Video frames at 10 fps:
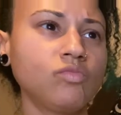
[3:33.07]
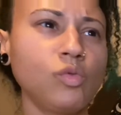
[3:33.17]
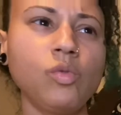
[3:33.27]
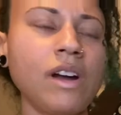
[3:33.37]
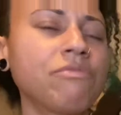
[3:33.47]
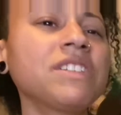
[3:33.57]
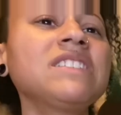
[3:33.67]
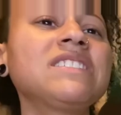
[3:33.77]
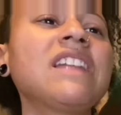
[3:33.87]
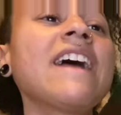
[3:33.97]
Ooh, I
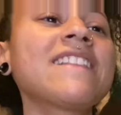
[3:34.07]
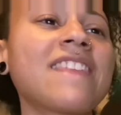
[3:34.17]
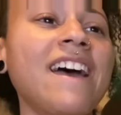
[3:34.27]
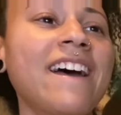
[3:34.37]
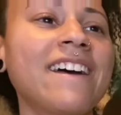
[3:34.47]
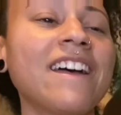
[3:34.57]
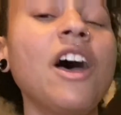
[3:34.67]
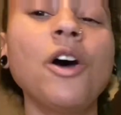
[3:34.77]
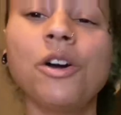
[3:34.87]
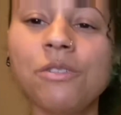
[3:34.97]
really like that
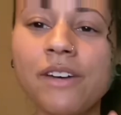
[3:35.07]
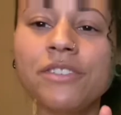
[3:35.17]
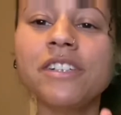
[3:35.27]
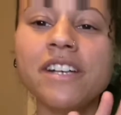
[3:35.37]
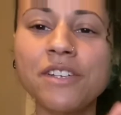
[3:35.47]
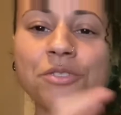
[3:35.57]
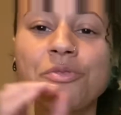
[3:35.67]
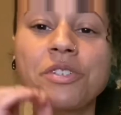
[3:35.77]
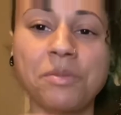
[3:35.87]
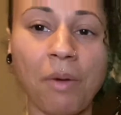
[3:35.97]
whoever is
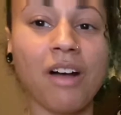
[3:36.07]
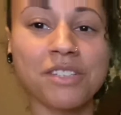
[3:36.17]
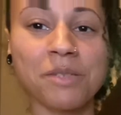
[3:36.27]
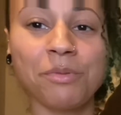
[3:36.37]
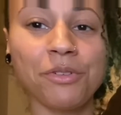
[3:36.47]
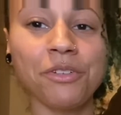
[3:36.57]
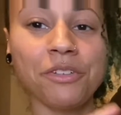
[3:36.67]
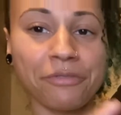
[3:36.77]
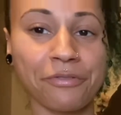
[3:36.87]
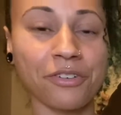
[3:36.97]
responsible
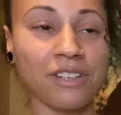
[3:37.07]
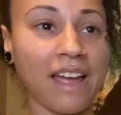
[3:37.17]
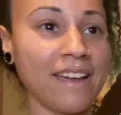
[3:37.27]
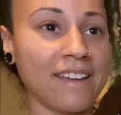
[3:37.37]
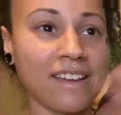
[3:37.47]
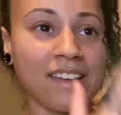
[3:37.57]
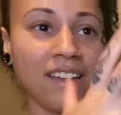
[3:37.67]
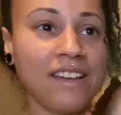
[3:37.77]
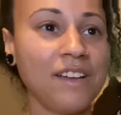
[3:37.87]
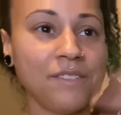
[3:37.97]
for like
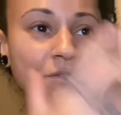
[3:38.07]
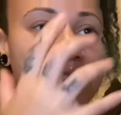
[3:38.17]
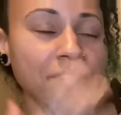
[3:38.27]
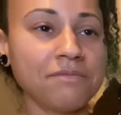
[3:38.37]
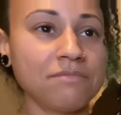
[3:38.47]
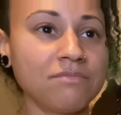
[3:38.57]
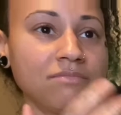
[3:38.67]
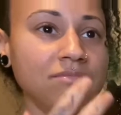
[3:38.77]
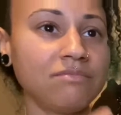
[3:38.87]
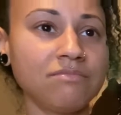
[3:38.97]
the
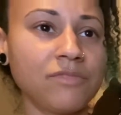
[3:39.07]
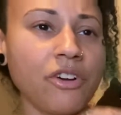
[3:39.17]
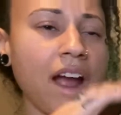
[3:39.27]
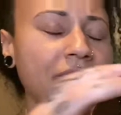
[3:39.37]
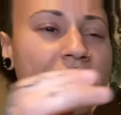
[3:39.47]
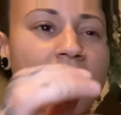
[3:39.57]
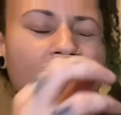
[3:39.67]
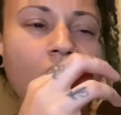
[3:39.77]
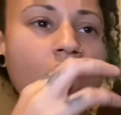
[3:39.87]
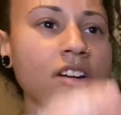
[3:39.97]
graphic
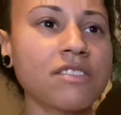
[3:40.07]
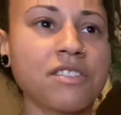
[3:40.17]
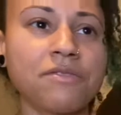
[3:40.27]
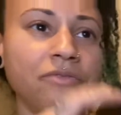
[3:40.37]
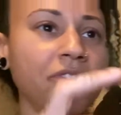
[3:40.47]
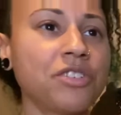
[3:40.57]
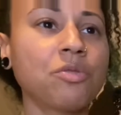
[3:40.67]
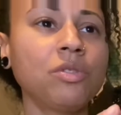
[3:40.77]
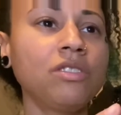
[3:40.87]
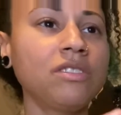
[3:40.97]
arts
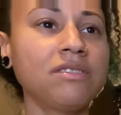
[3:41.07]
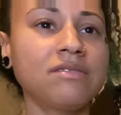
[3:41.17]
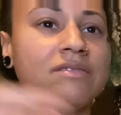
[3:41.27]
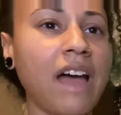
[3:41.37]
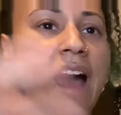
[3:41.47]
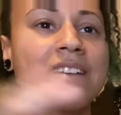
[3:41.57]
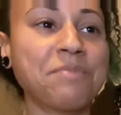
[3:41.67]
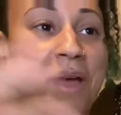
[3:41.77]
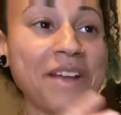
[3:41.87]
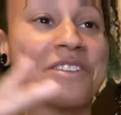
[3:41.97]
visual
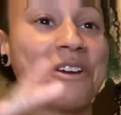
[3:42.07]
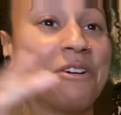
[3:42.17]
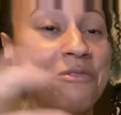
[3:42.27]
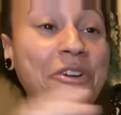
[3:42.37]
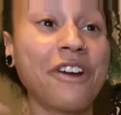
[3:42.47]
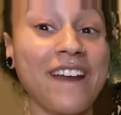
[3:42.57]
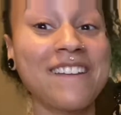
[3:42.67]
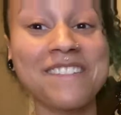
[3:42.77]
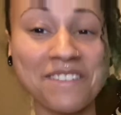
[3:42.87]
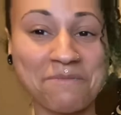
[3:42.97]
aspect of
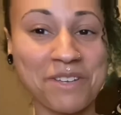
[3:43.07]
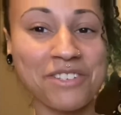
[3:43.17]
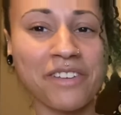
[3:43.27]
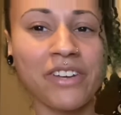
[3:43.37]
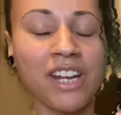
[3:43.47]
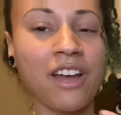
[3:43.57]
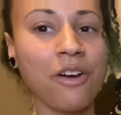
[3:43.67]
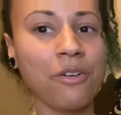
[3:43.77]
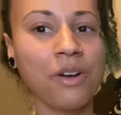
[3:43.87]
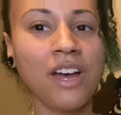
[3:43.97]
creating this music
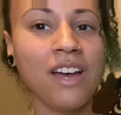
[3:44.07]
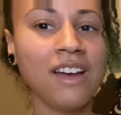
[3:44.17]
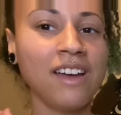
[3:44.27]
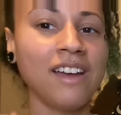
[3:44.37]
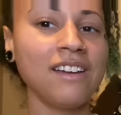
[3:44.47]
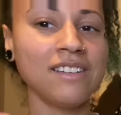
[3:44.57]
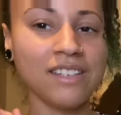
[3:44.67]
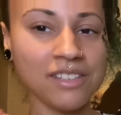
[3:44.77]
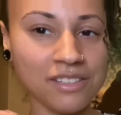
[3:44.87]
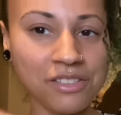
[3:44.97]
video,
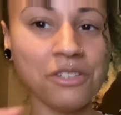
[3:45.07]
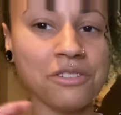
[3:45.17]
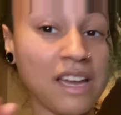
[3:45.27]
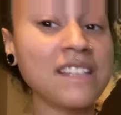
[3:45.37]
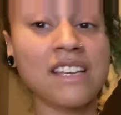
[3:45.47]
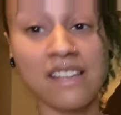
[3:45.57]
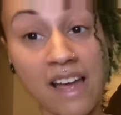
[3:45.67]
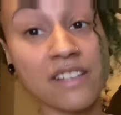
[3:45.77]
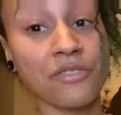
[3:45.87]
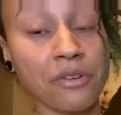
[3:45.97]
you it's a
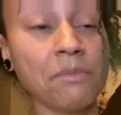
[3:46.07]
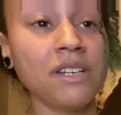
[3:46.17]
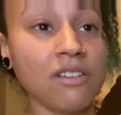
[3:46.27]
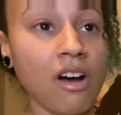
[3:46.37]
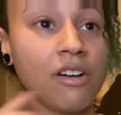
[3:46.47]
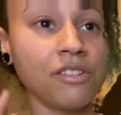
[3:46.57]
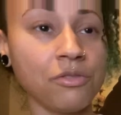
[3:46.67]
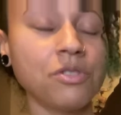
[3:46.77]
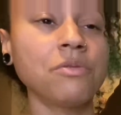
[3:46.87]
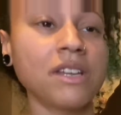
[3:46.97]
yes from me, dog. You
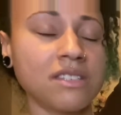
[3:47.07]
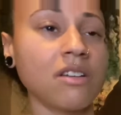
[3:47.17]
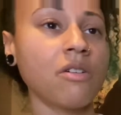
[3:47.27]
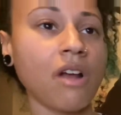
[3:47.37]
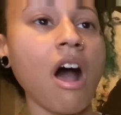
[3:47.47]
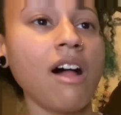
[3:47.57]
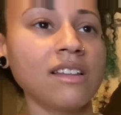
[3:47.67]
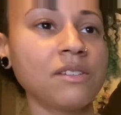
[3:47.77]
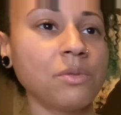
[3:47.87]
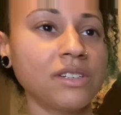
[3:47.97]
do get to go to
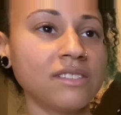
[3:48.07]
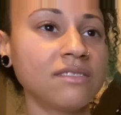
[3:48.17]
Hollywood.